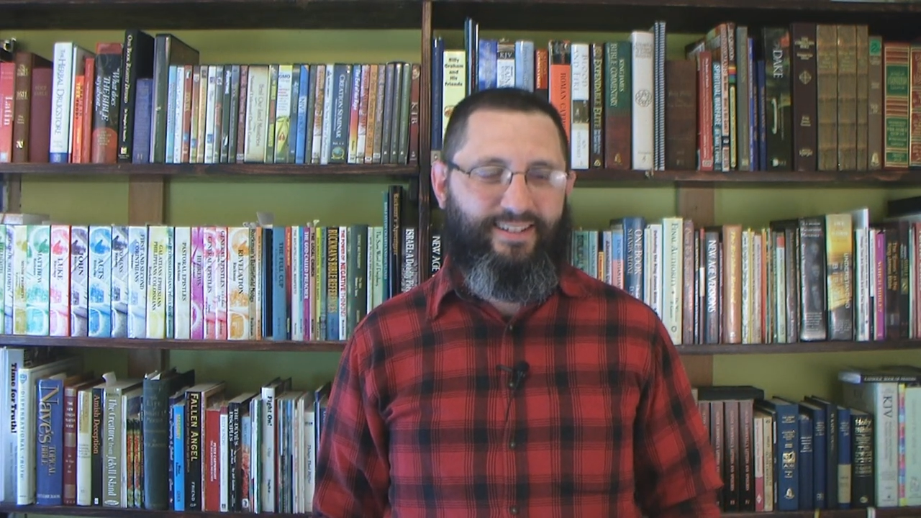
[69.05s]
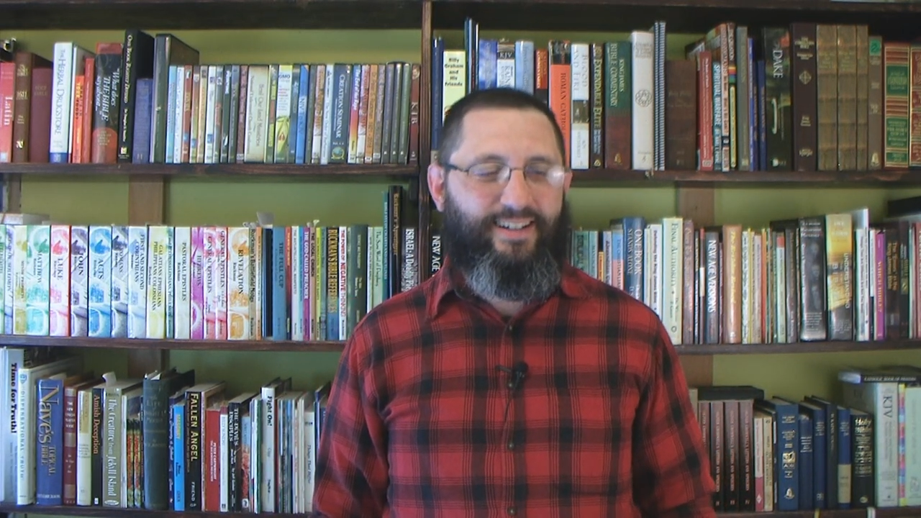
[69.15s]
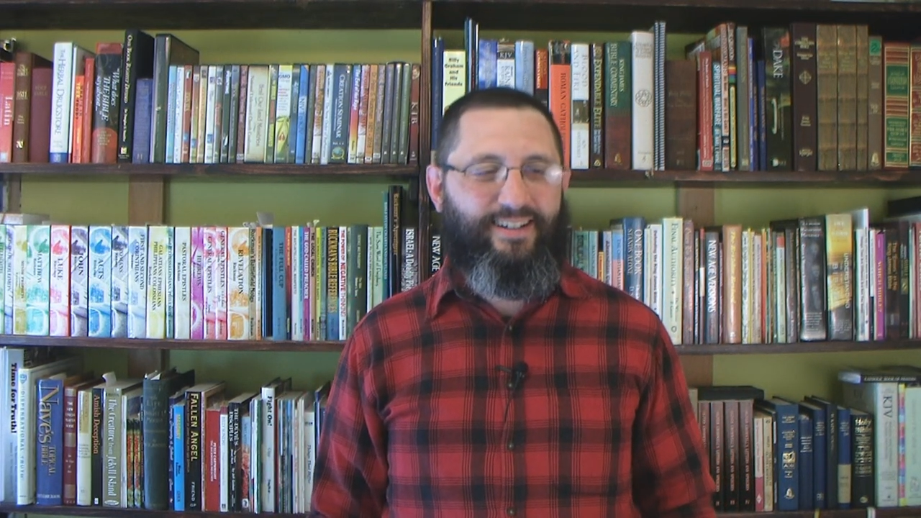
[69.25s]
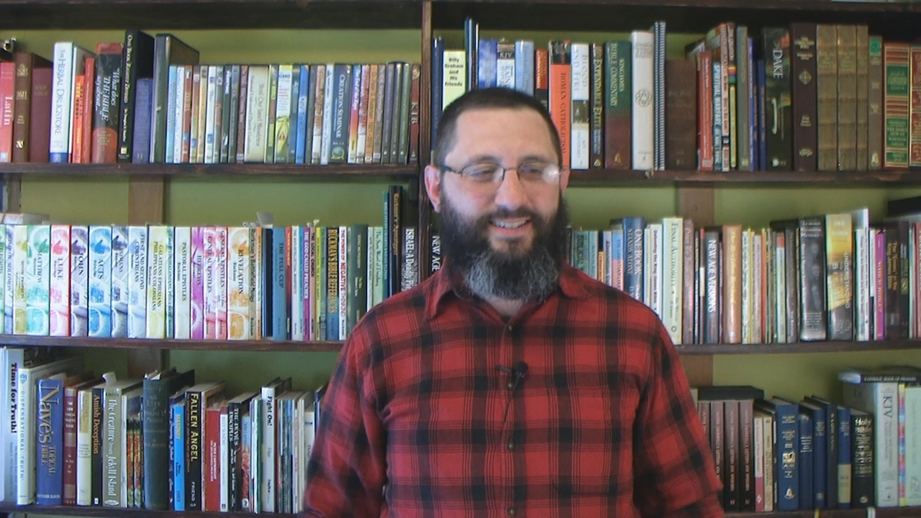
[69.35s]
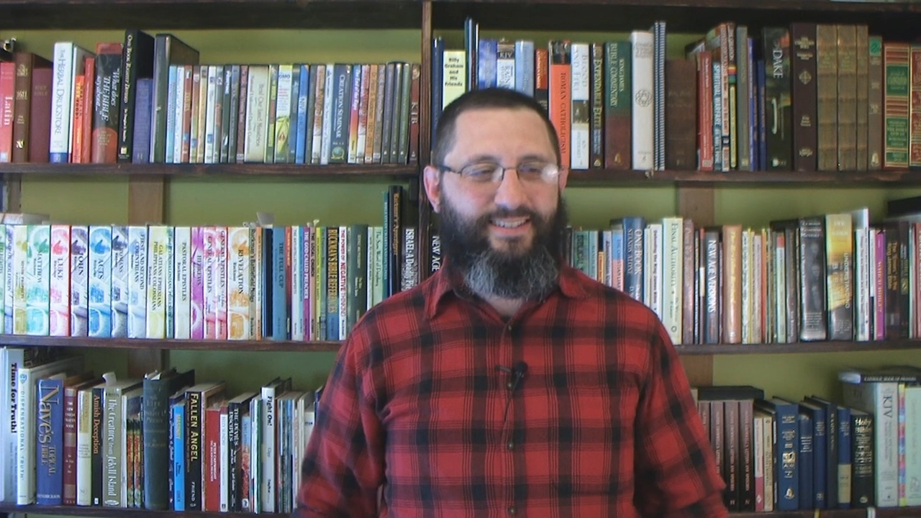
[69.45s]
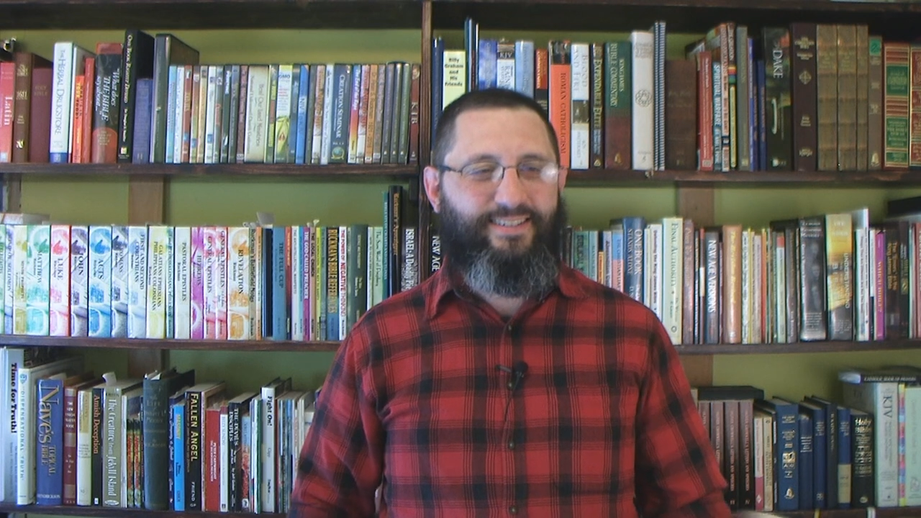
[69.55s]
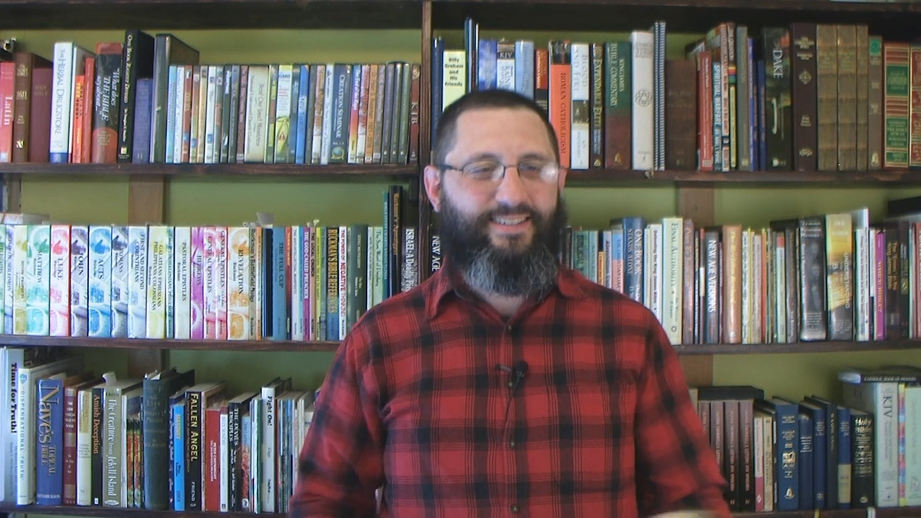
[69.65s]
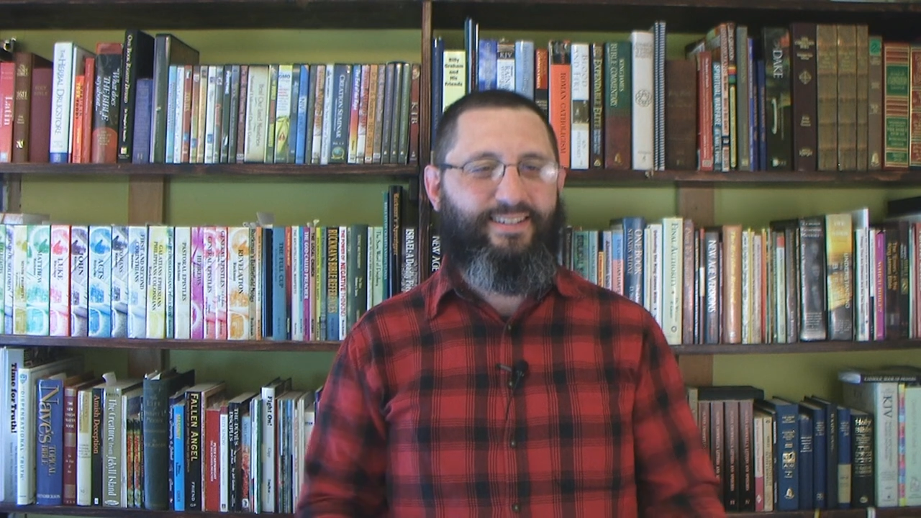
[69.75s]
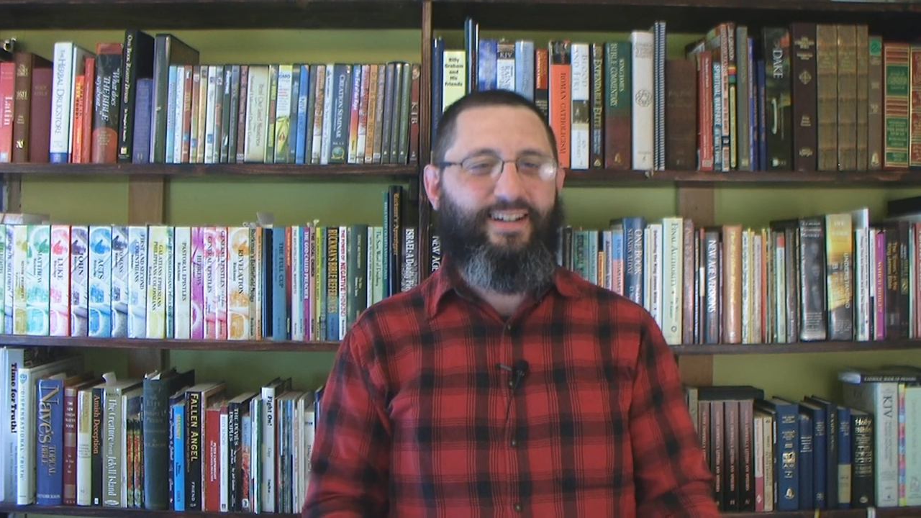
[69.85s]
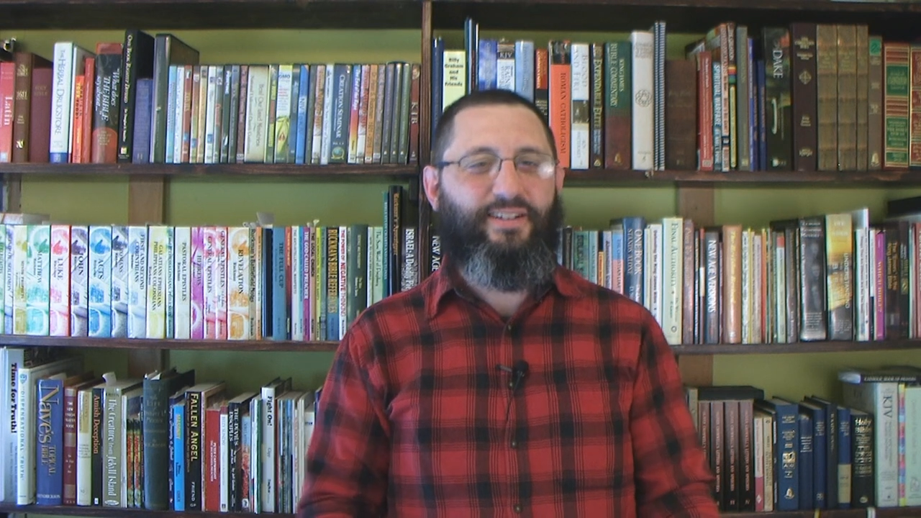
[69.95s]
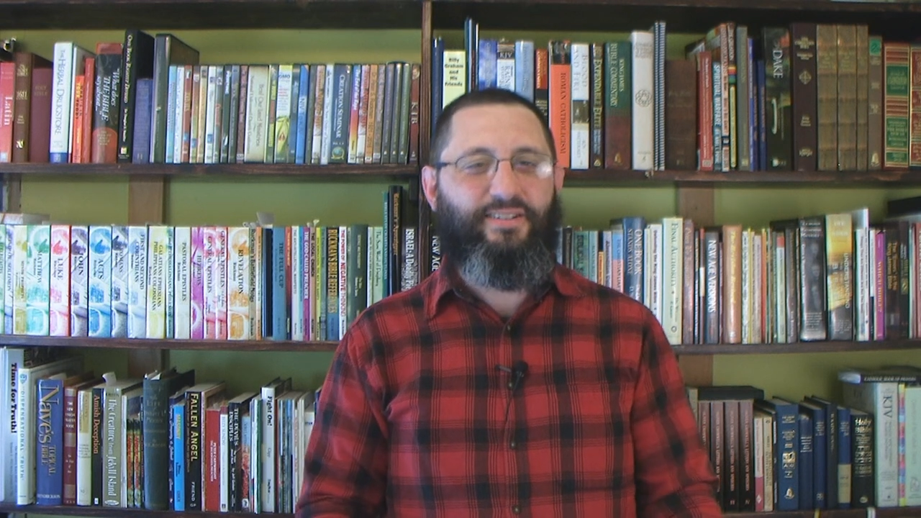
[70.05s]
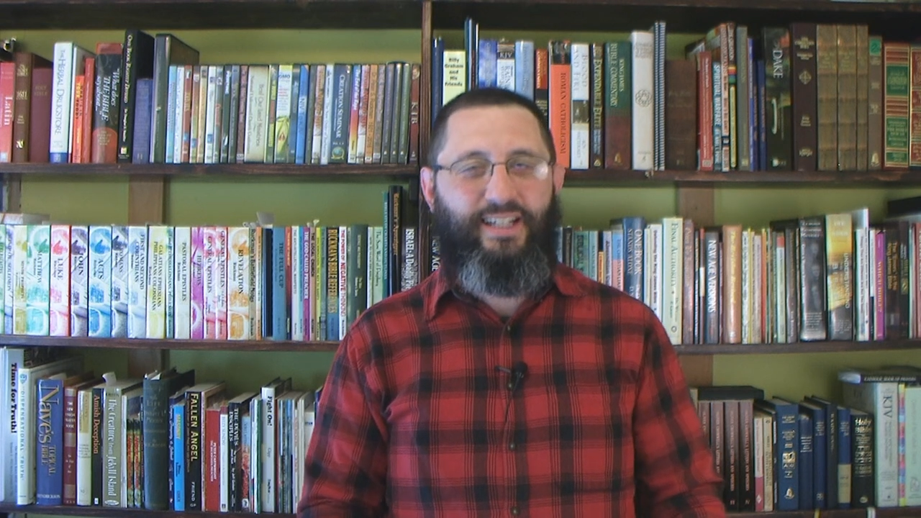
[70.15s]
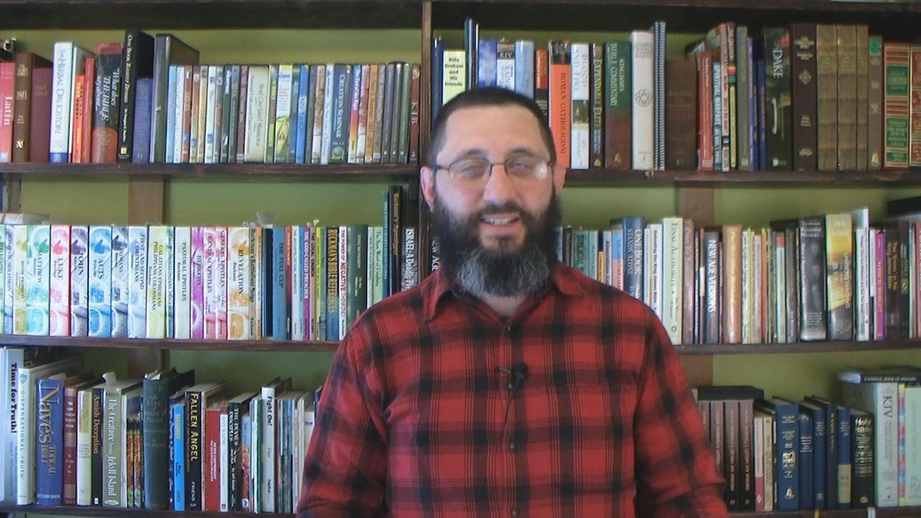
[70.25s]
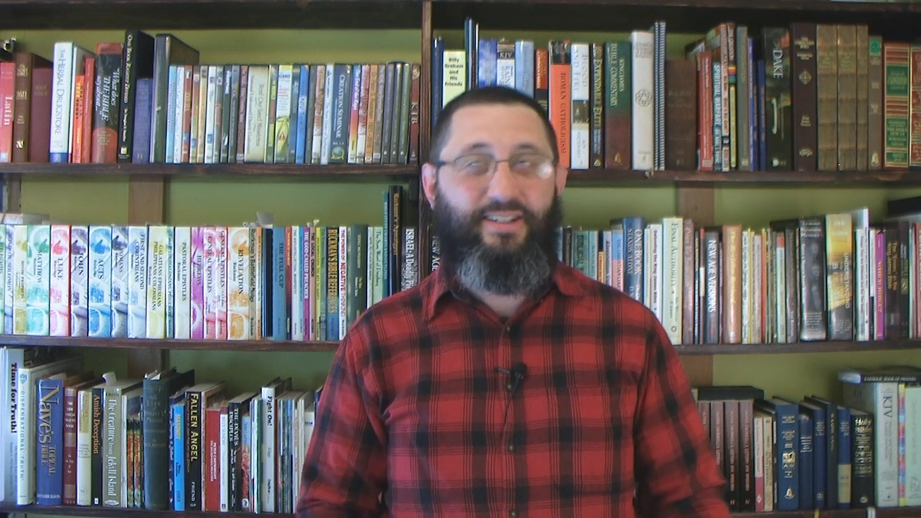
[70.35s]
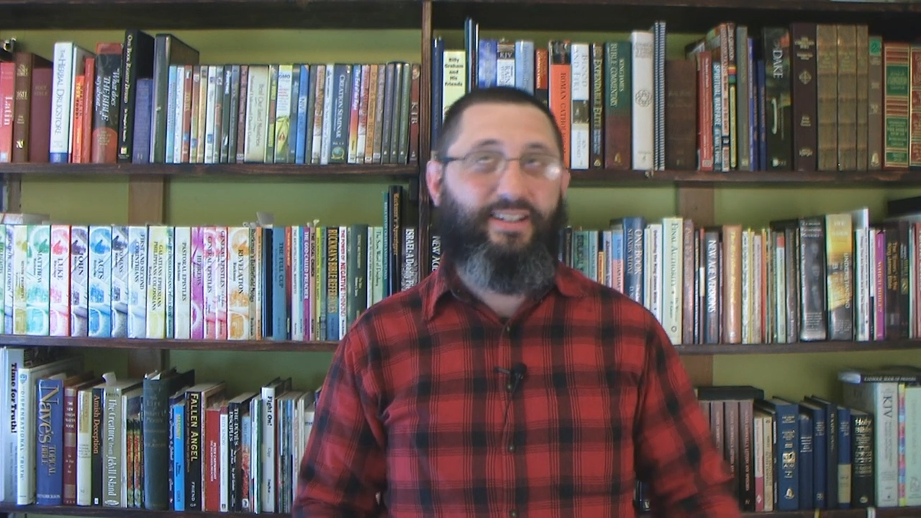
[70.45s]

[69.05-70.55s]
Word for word: uh, I can't